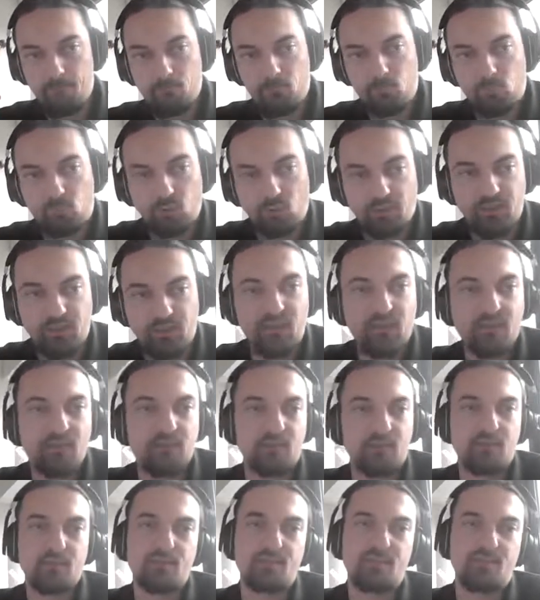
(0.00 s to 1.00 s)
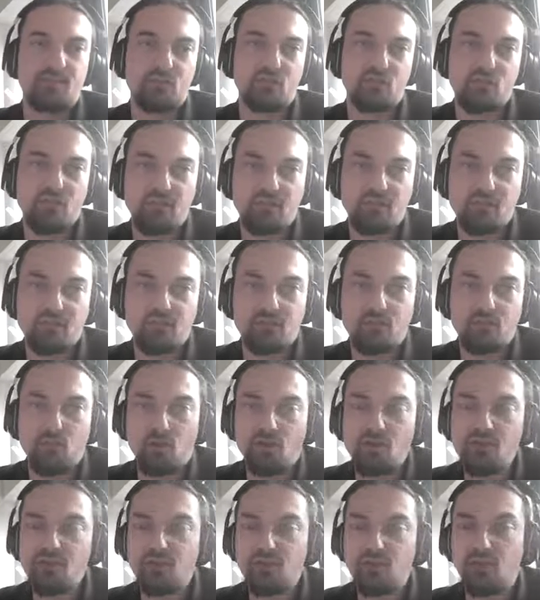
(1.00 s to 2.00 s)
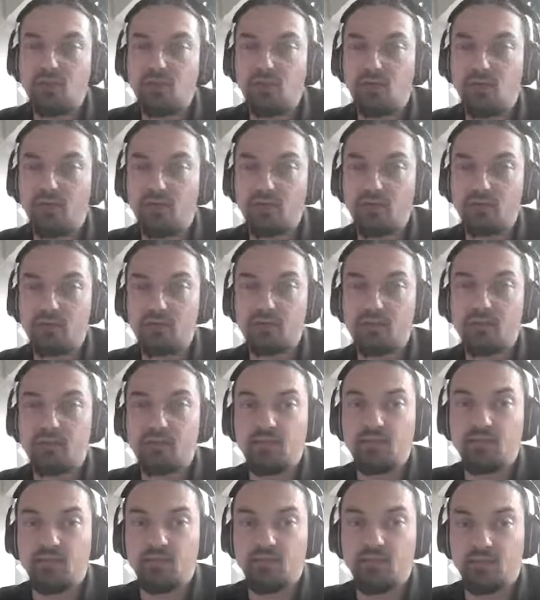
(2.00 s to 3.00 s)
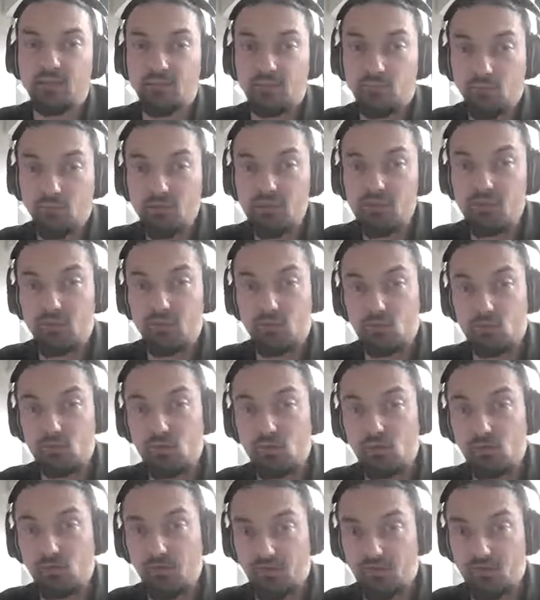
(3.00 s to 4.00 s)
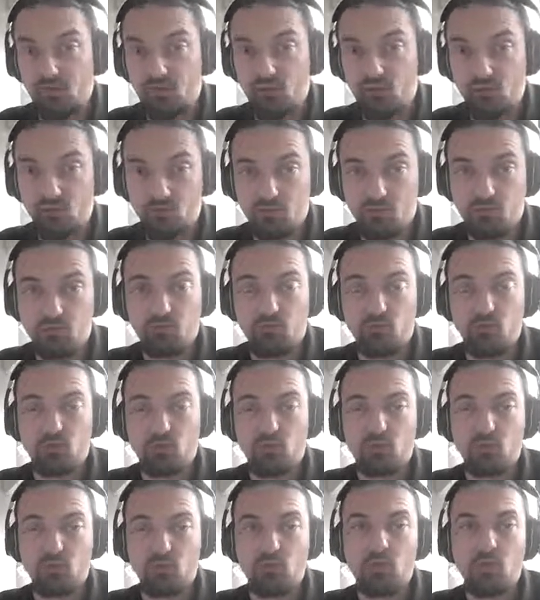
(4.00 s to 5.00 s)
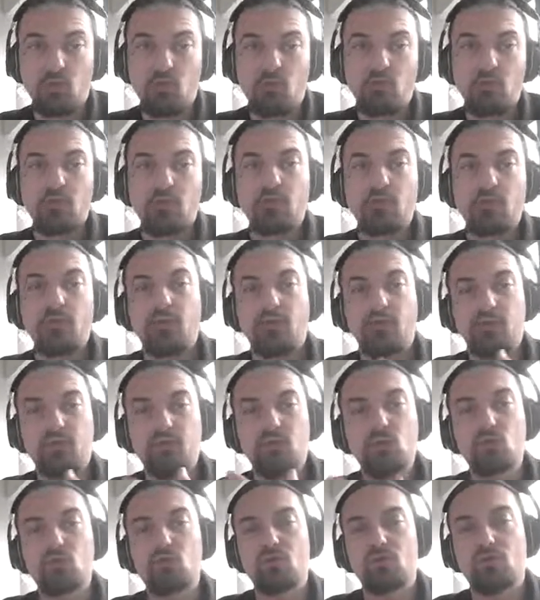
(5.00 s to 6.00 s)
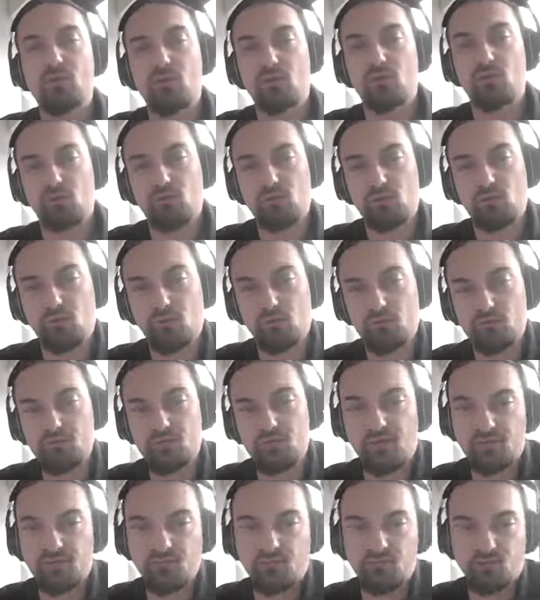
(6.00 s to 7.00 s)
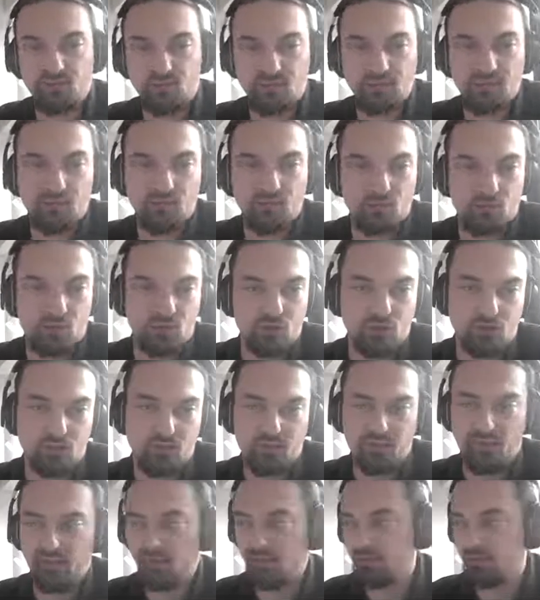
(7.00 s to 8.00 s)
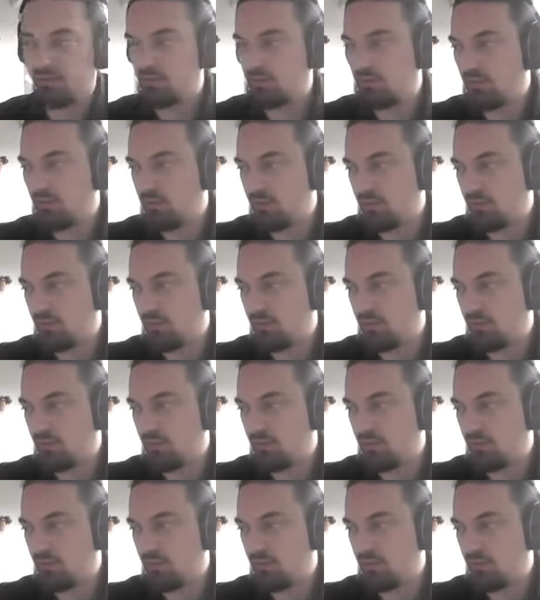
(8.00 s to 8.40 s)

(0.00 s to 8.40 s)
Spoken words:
predict and suggest personalized research directions through a huge amount of scientific literature and